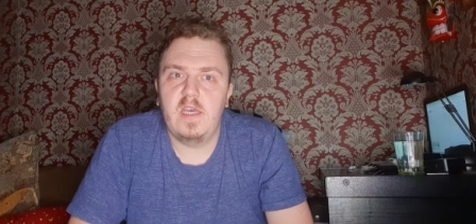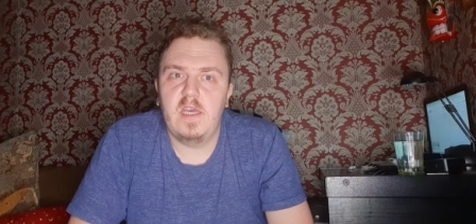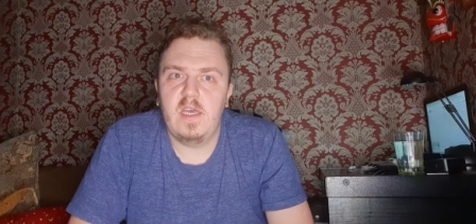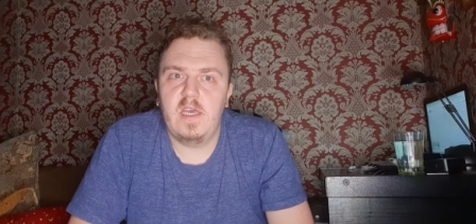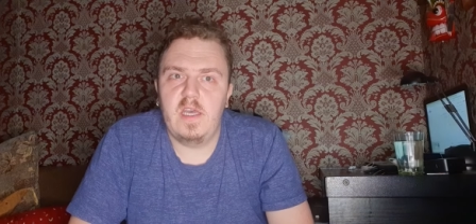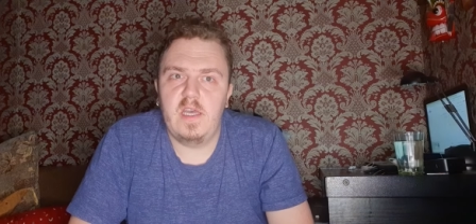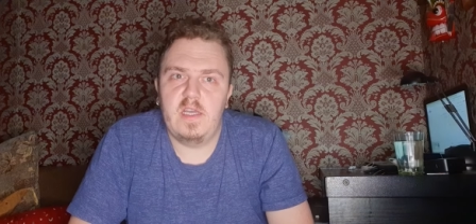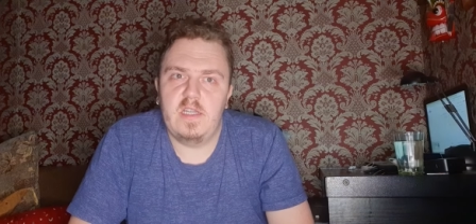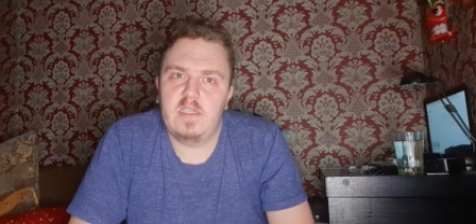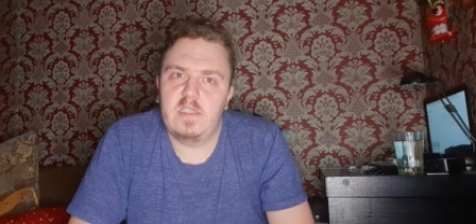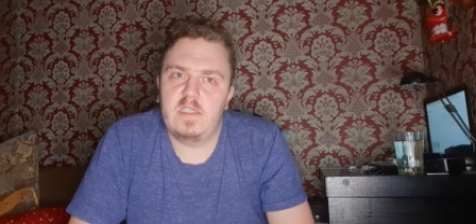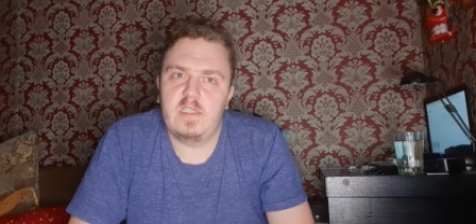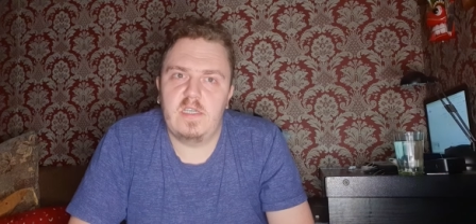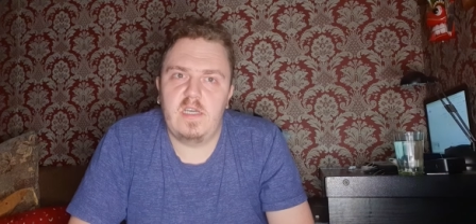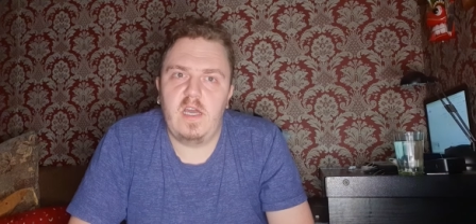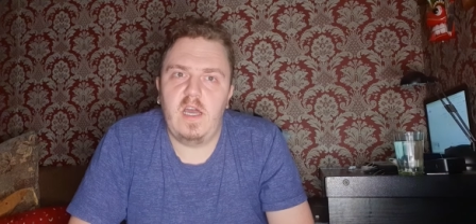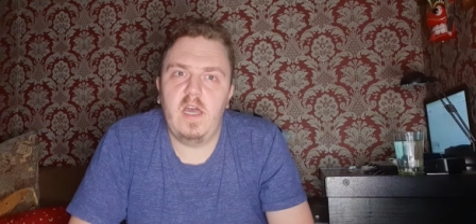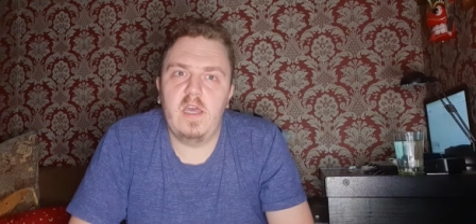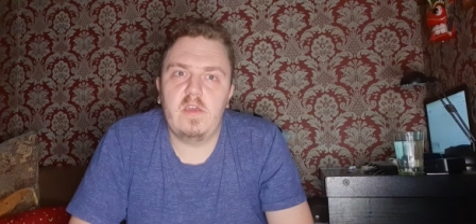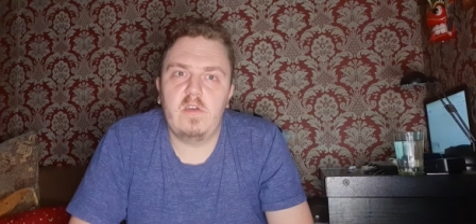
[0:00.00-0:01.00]
and uh,
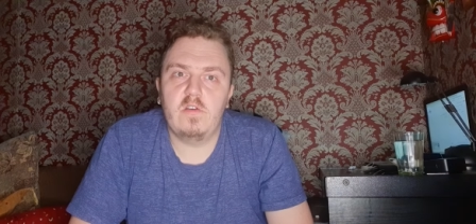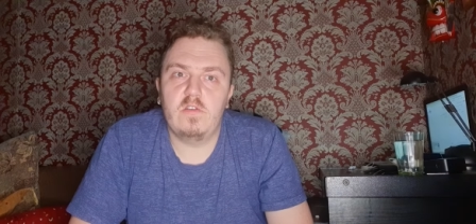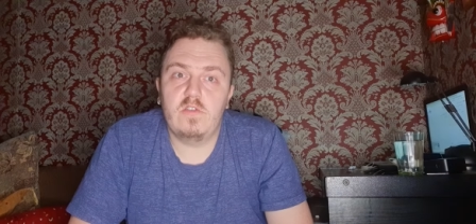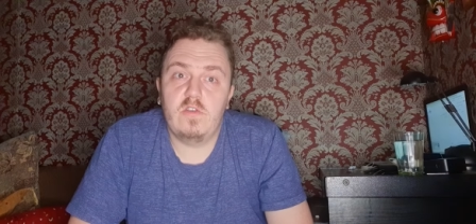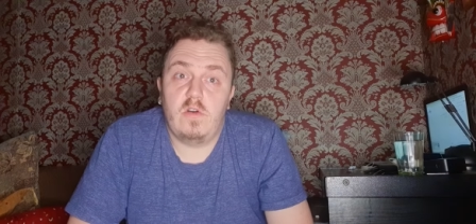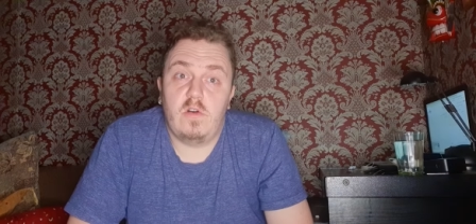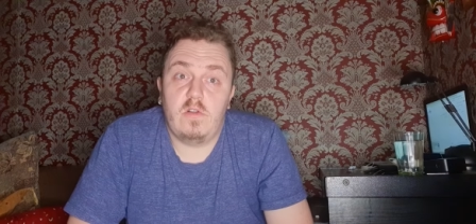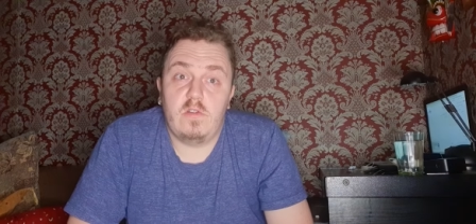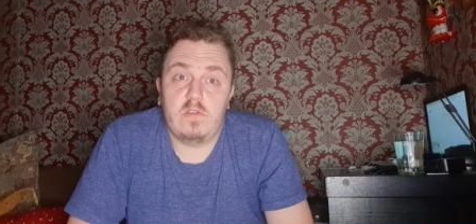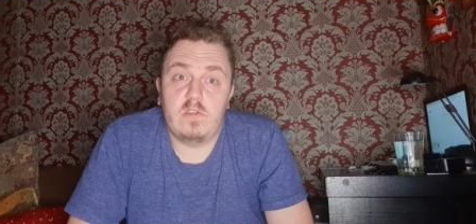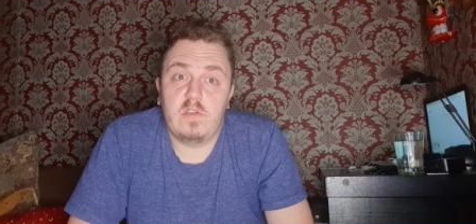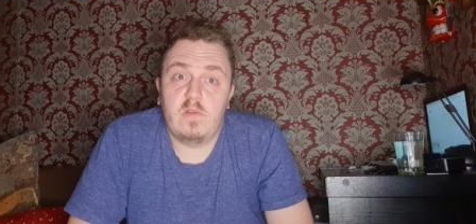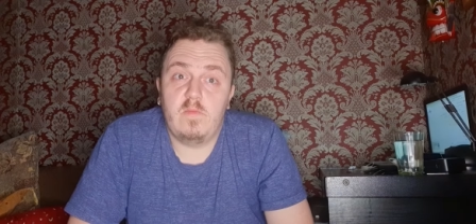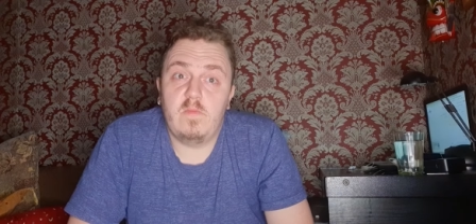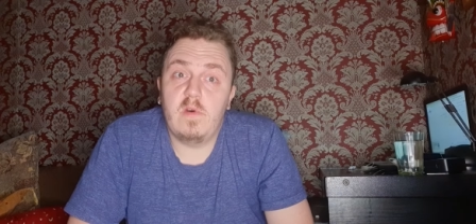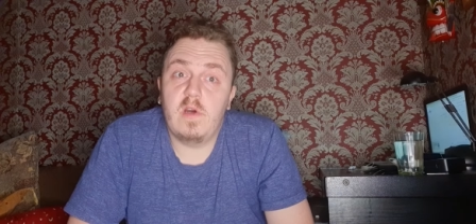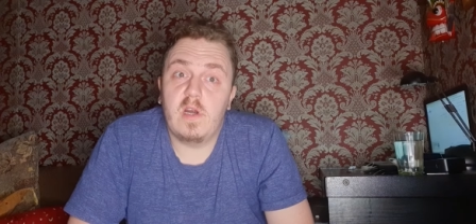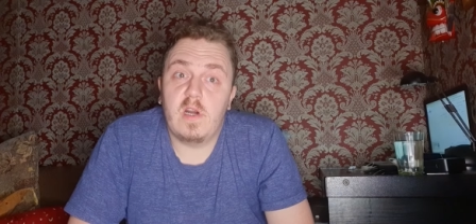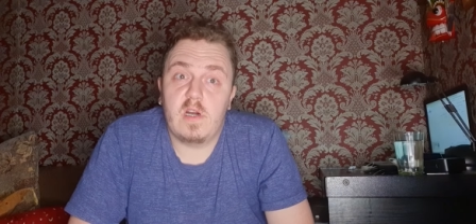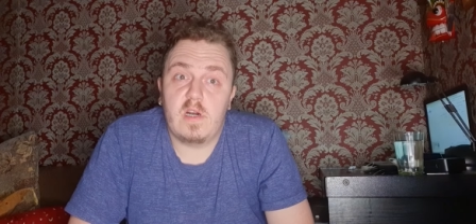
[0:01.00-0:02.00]
I could also
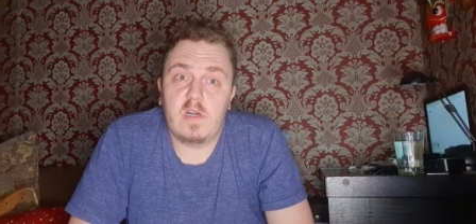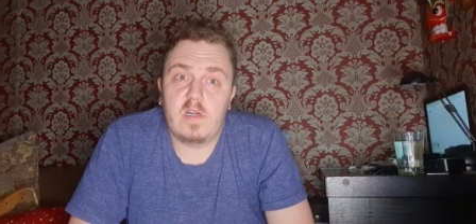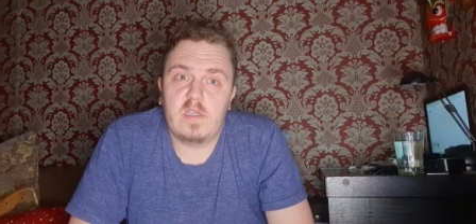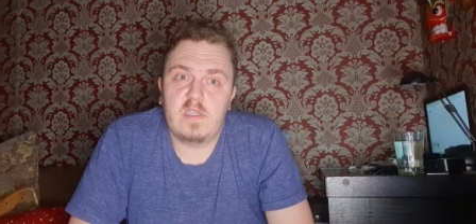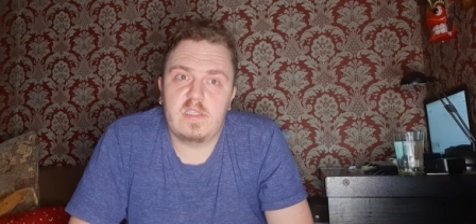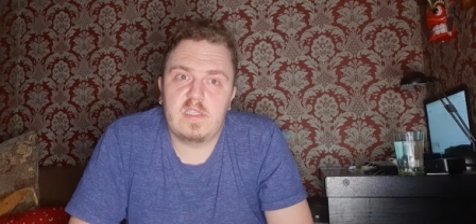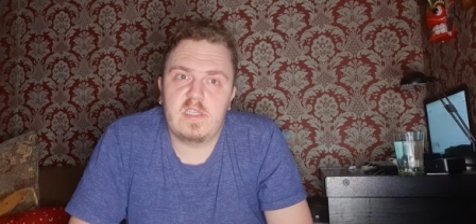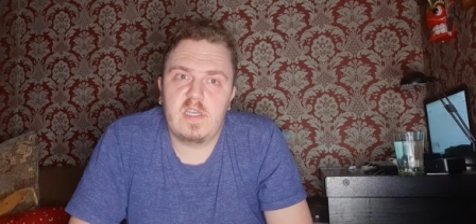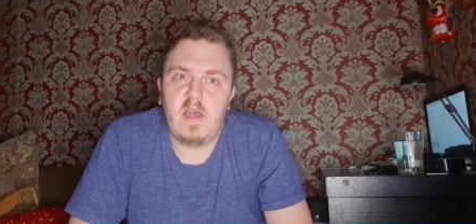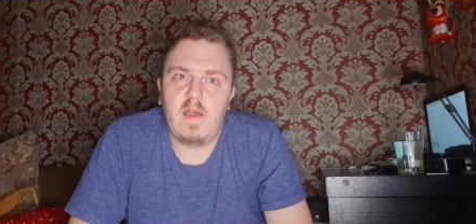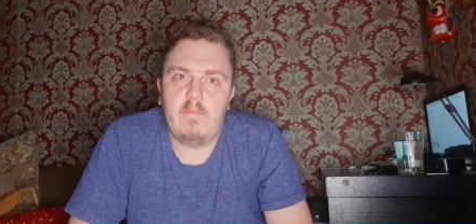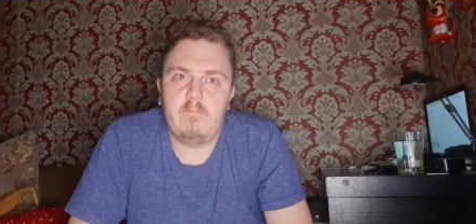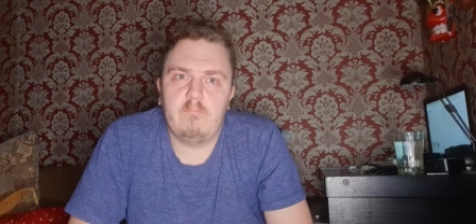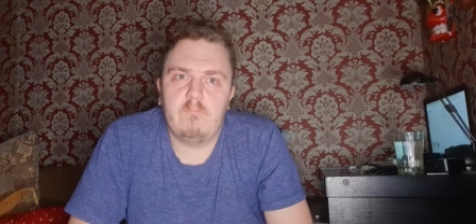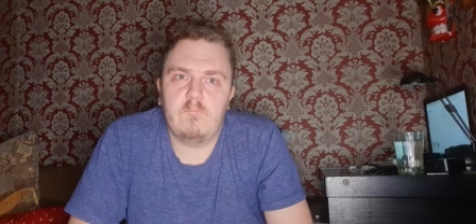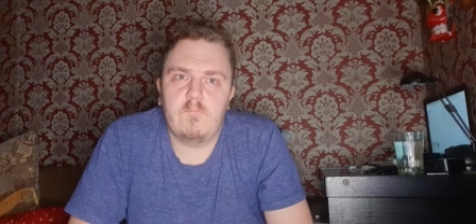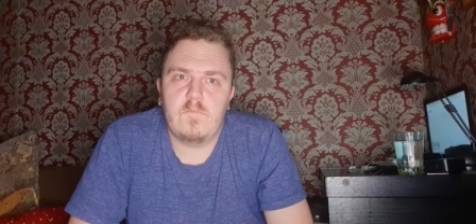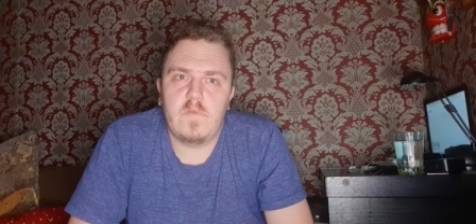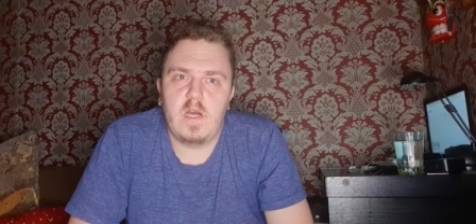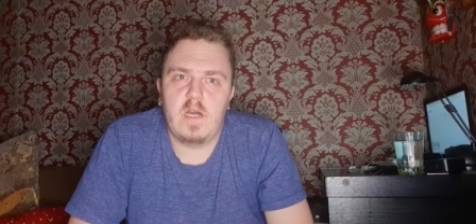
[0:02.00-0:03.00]
mark
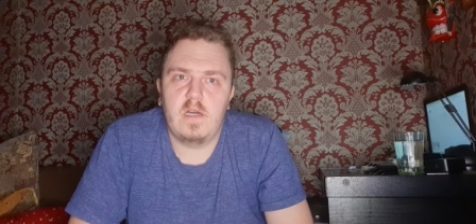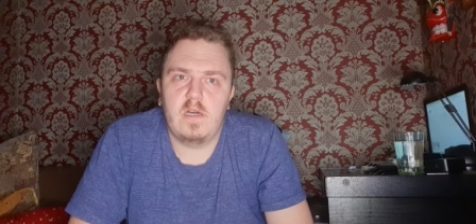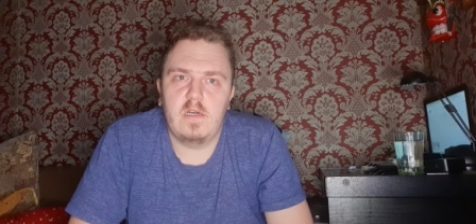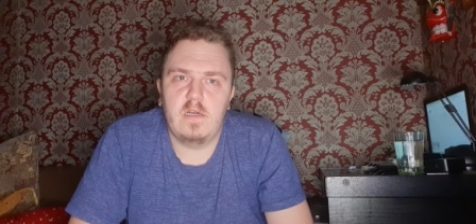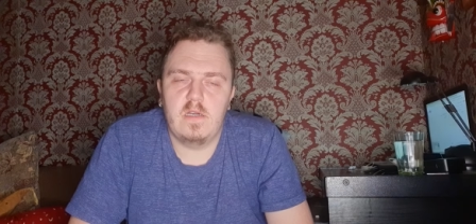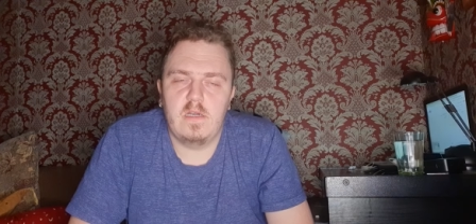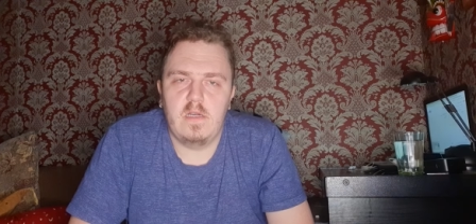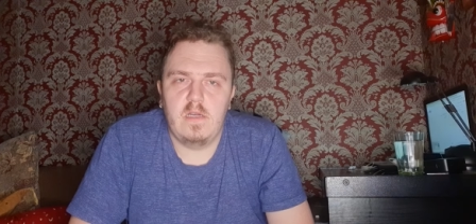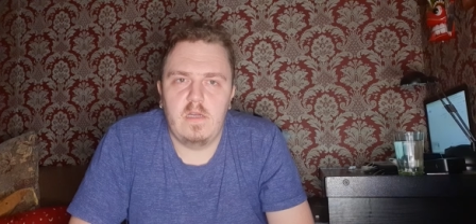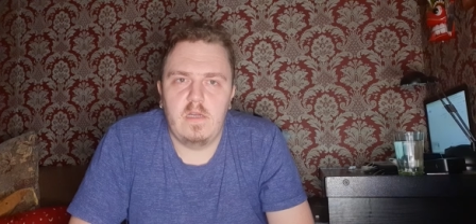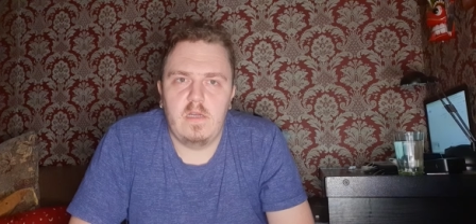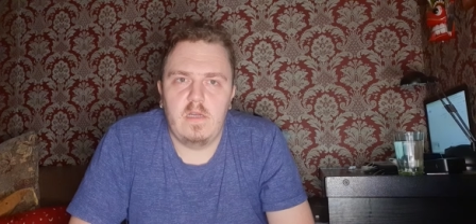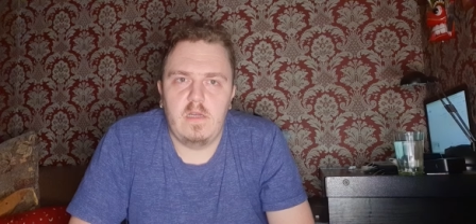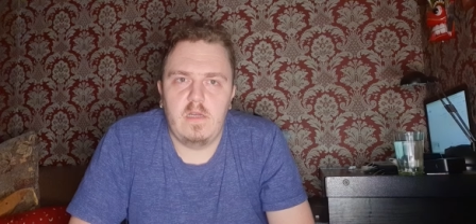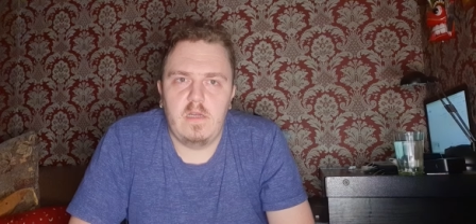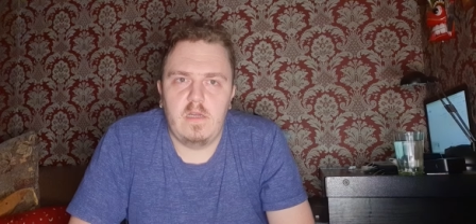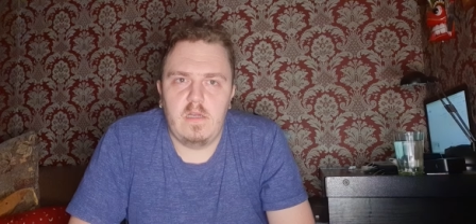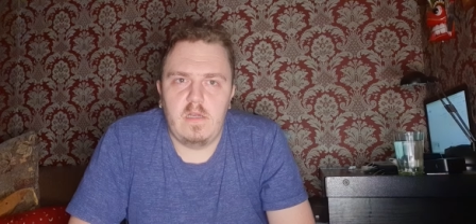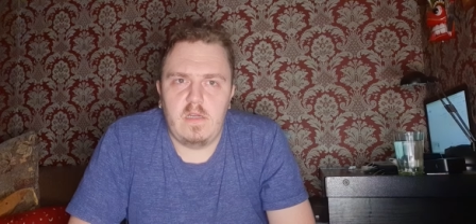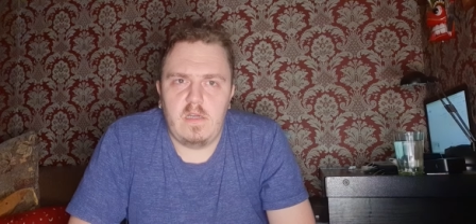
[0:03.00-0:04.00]
some
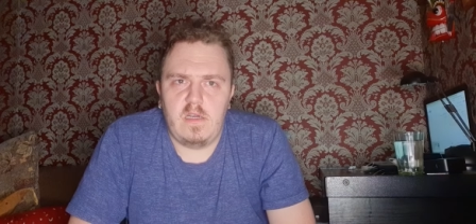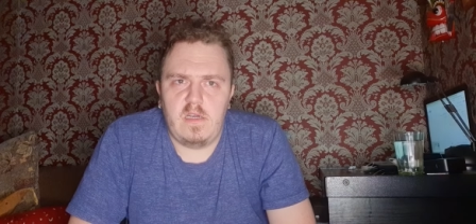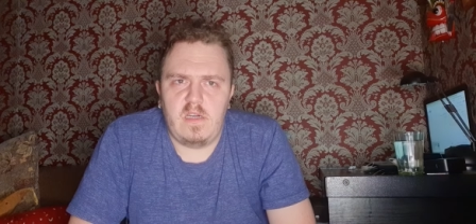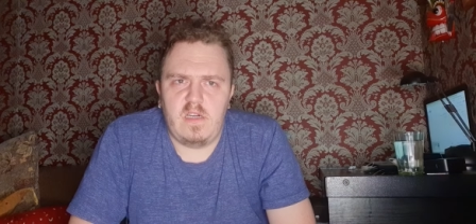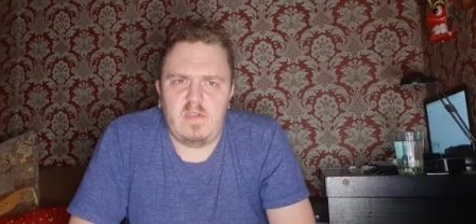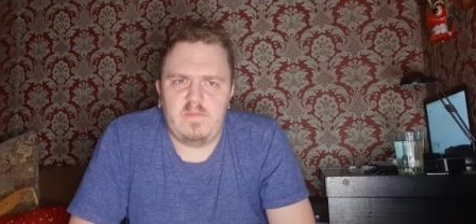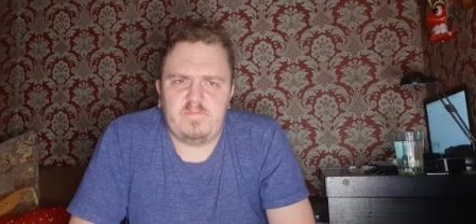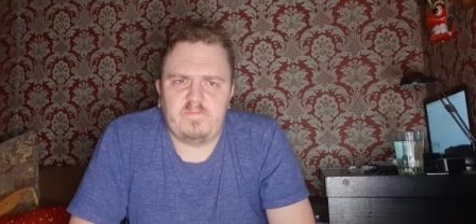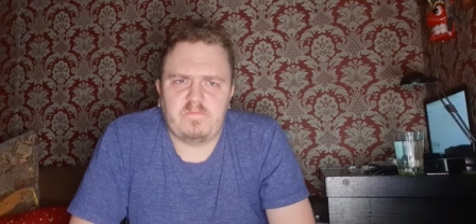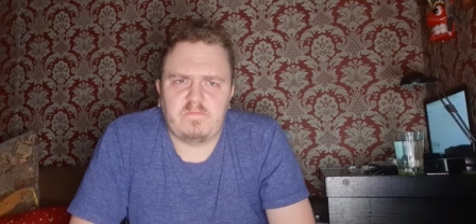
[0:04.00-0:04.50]
uh,